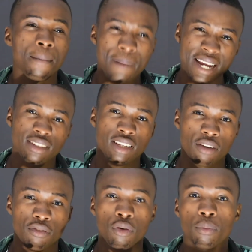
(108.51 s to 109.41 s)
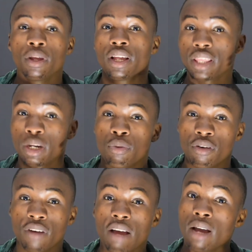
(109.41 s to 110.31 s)
Mine starts from
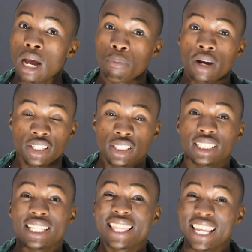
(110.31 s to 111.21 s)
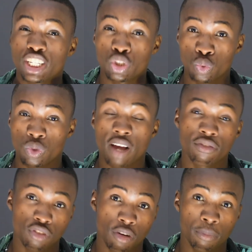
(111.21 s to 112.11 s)
3.5 up until 32
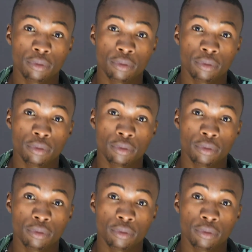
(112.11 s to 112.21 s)
f-stop.